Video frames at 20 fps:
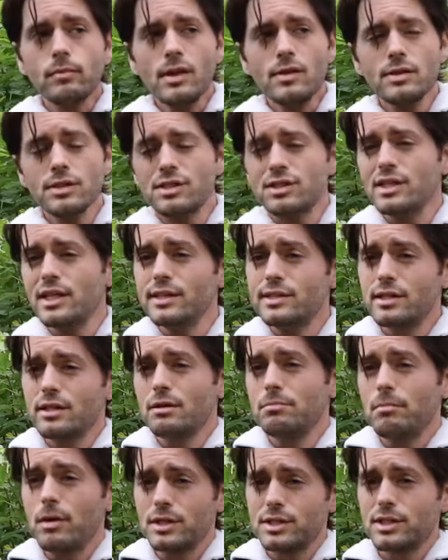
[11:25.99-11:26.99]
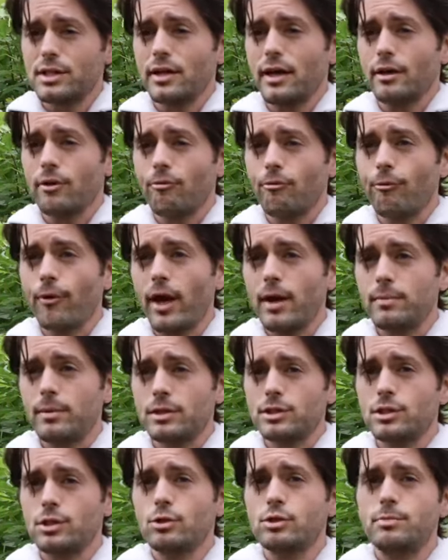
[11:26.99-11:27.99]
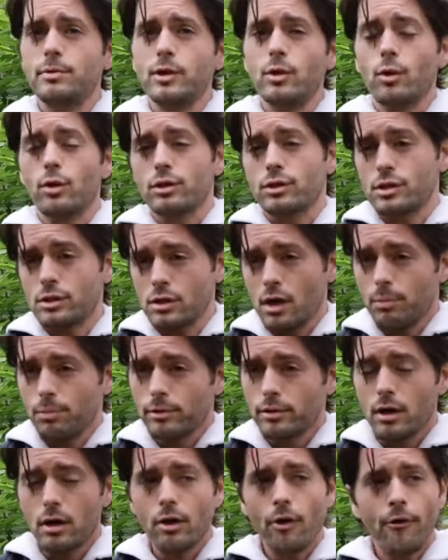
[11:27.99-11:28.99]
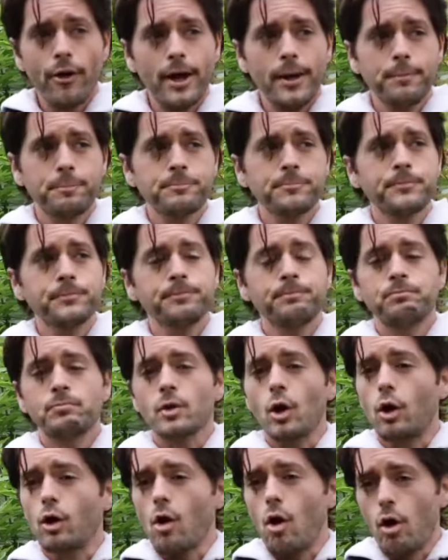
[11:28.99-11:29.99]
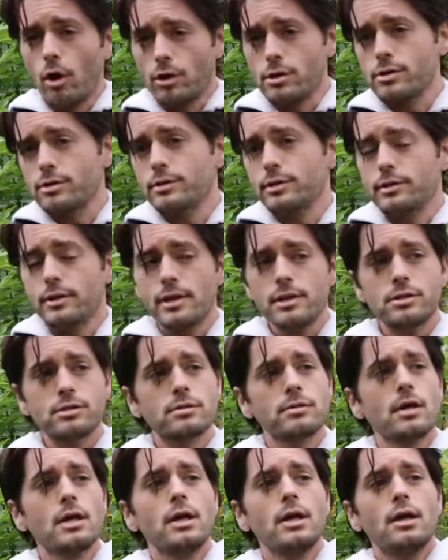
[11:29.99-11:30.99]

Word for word: the seeds in a muscadine grape, excuse me, or a scuppernong grape are harder than this.